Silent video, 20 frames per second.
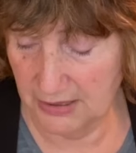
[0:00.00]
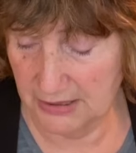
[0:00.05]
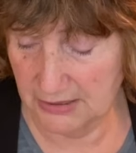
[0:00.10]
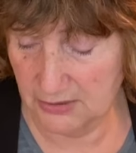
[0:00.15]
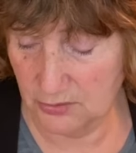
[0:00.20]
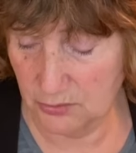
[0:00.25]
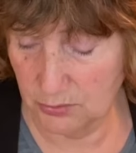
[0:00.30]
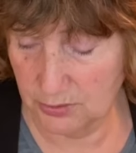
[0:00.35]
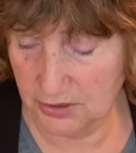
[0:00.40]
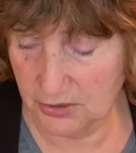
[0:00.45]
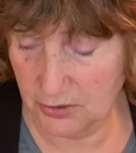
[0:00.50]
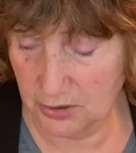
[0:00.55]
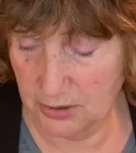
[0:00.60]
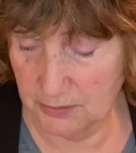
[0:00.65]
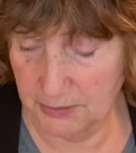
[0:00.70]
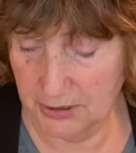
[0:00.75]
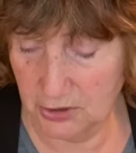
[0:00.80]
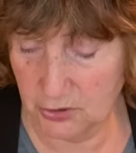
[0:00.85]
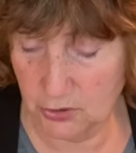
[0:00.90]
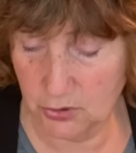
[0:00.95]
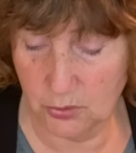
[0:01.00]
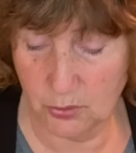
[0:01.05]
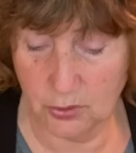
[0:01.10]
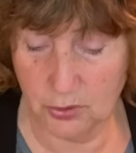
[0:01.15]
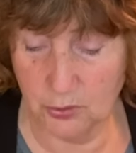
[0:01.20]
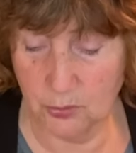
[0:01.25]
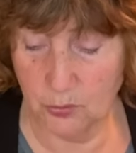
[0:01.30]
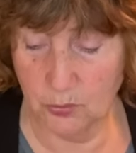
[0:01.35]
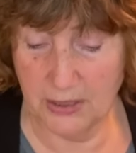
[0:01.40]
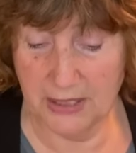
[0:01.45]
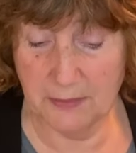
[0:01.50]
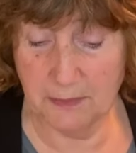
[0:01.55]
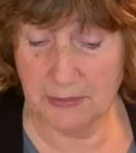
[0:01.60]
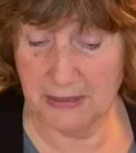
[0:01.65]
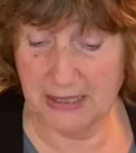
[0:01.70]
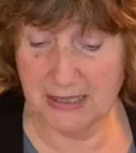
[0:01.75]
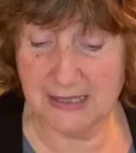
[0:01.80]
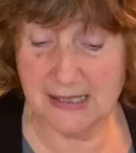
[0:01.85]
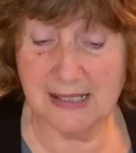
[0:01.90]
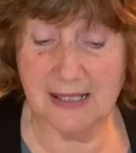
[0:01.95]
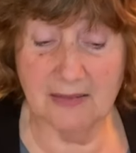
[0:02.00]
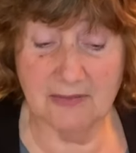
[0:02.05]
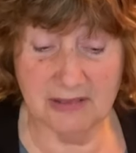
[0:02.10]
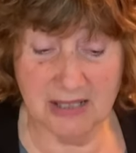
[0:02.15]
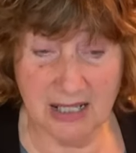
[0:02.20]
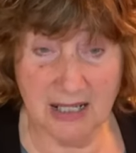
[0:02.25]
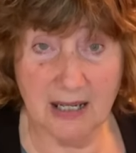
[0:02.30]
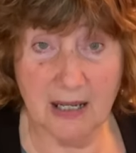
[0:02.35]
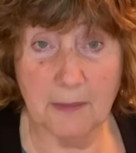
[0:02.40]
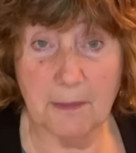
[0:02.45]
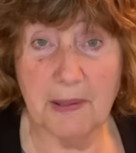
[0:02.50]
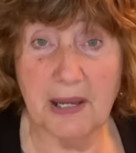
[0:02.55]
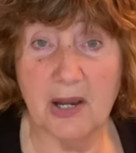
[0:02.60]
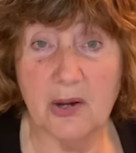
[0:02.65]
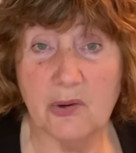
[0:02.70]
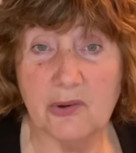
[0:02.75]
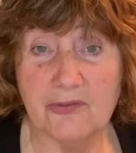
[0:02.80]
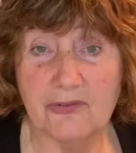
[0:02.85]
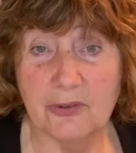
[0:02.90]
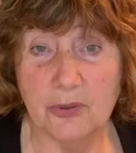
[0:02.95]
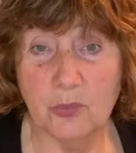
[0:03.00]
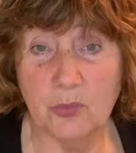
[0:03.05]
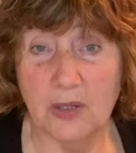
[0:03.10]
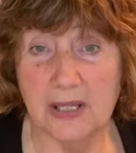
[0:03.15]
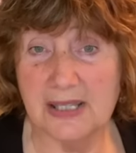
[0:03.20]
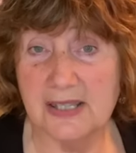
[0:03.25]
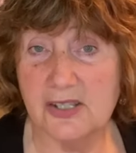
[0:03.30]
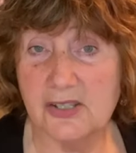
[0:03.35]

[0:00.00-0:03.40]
and so it's going to be a shorter week, but it sounds like a powerful one.